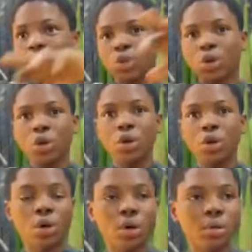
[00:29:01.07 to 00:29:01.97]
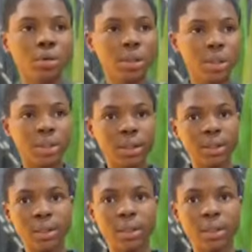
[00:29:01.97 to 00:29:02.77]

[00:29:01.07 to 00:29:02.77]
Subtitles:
all the